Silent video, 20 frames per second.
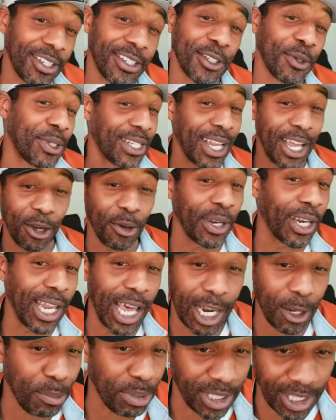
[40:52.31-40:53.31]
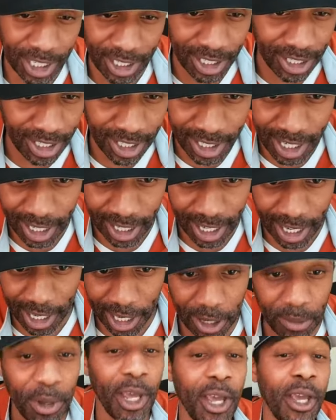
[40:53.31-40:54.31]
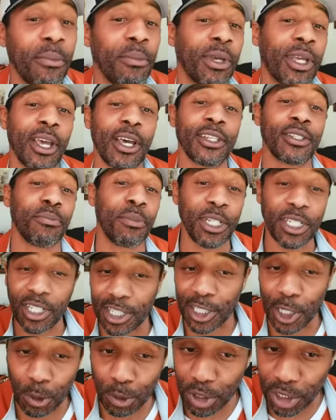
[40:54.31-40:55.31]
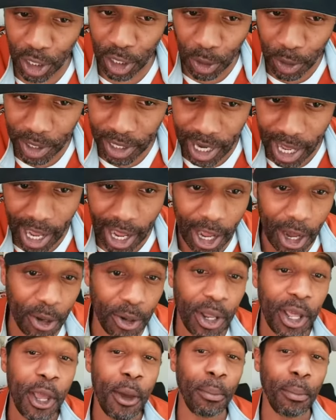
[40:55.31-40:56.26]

So he's not going to get a lot of possessions in that game because Michigan's going to slow it down,